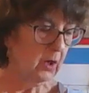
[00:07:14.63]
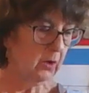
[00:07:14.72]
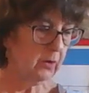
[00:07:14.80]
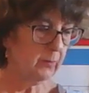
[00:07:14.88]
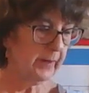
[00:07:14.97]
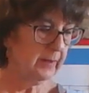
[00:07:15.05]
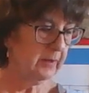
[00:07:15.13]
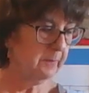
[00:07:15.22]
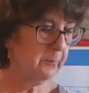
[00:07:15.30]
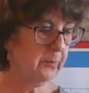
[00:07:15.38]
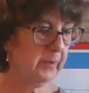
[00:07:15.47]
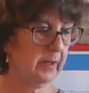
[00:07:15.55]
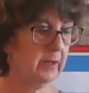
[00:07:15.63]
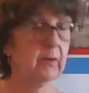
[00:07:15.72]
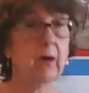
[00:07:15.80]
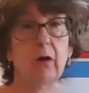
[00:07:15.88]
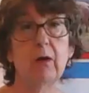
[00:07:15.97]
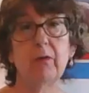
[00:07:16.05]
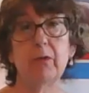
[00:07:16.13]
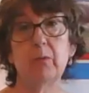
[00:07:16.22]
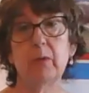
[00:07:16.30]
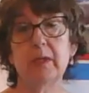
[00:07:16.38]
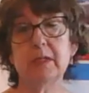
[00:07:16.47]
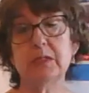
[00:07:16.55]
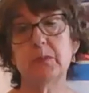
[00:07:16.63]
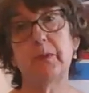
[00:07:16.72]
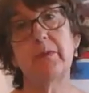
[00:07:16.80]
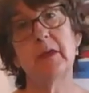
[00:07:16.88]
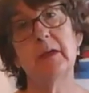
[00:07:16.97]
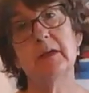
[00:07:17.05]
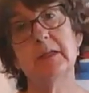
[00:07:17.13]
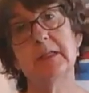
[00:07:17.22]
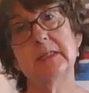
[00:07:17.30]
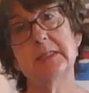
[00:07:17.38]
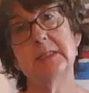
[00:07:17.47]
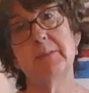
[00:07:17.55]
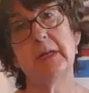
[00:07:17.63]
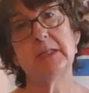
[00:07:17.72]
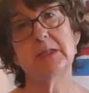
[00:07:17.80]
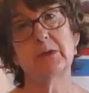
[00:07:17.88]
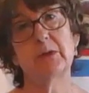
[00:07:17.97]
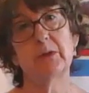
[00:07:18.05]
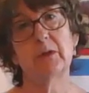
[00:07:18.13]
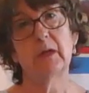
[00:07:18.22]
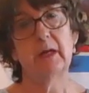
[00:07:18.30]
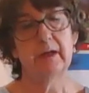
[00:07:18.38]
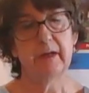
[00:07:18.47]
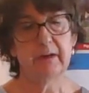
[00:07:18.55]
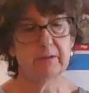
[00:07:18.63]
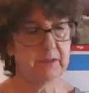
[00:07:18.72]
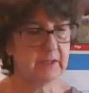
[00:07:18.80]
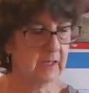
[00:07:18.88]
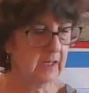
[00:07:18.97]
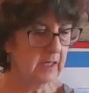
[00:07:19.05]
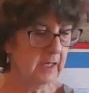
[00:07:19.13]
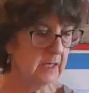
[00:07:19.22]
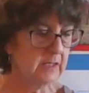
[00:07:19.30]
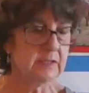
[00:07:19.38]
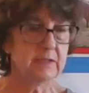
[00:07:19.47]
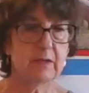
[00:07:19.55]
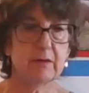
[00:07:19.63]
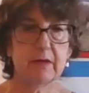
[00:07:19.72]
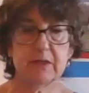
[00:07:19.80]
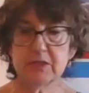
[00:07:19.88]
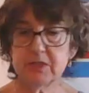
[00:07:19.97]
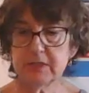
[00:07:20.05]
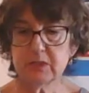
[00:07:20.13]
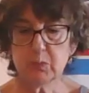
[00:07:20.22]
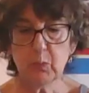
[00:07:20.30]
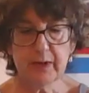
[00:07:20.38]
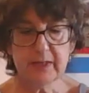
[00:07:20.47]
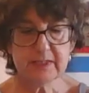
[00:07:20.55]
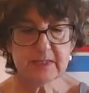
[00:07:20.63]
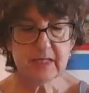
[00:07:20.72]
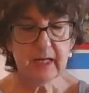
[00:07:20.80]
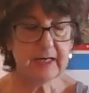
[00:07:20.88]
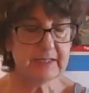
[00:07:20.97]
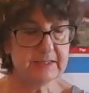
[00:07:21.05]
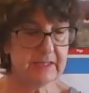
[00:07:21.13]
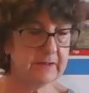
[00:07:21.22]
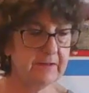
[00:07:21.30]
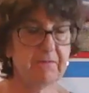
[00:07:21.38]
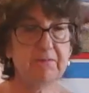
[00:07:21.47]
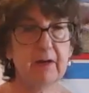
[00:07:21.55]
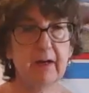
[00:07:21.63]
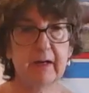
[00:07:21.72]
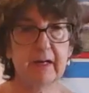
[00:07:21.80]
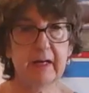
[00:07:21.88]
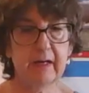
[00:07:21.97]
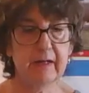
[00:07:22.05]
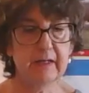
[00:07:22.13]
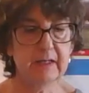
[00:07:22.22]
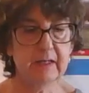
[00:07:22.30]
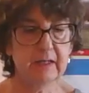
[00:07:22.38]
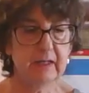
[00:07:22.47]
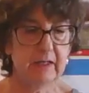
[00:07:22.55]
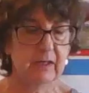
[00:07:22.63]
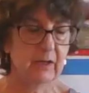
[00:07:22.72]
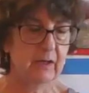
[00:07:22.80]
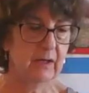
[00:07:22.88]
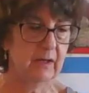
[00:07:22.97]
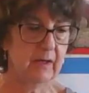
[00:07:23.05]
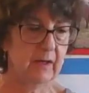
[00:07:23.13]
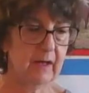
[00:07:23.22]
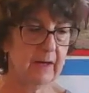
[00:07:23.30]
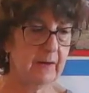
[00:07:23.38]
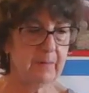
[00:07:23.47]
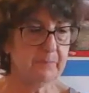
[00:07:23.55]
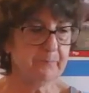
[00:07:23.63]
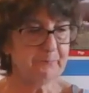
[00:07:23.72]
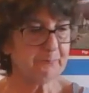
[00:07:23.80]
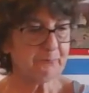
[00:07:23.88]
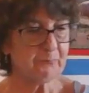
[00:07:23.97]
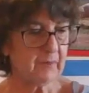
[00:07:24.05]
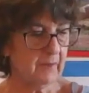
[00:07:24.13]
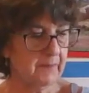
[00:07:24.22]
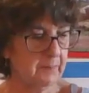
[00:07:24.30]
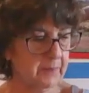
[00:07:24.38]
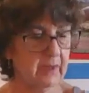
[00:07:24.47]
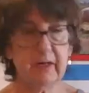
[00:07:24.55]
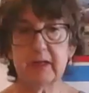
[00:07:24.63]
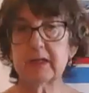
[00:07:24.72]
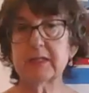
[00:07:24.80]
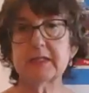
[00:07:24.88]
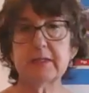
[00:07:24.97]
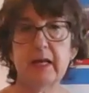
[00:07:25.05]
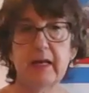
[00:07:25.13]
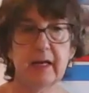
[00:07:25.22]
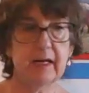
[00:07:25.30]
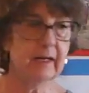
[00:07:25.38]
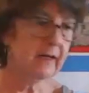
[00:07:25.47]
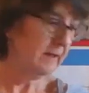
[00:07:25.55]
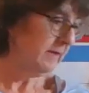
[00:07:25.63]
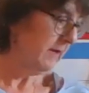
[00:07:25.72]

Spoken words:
or we could put in all the ones with a semicircle cut out. So just ways to identify the blocks and